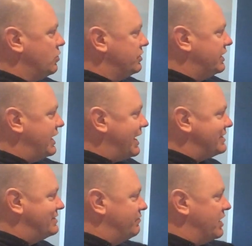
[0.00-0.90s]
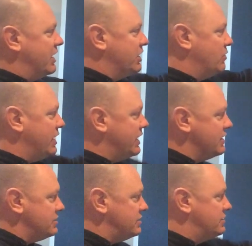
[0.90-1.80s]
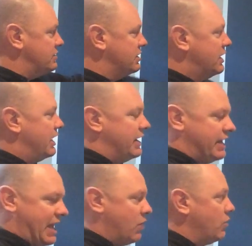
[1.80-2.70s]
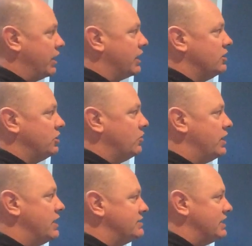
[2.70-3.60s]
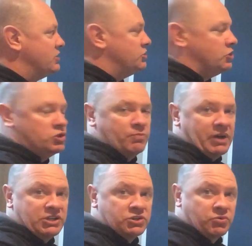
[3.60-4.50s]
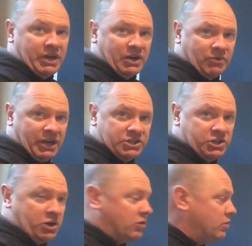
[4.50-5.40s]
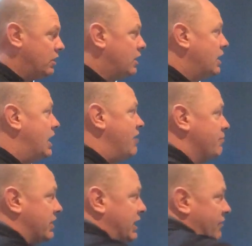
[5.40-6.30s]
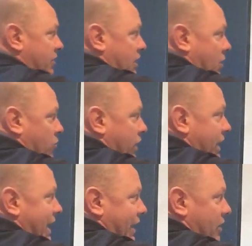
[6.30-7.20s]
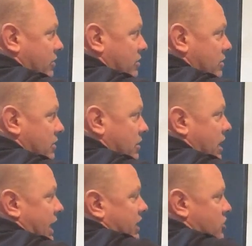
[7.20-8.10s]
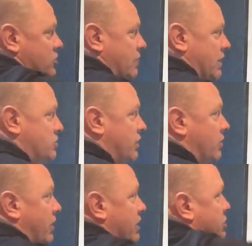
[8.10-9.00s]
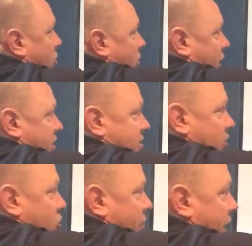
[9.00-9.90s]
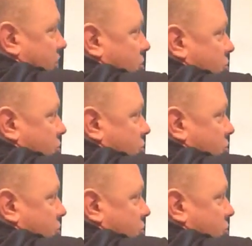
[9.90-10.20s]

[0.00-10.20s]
what the x value is, and now what I can do is use my trig ratio. I've given a right angle. I can use my trig ratio. I can still go back to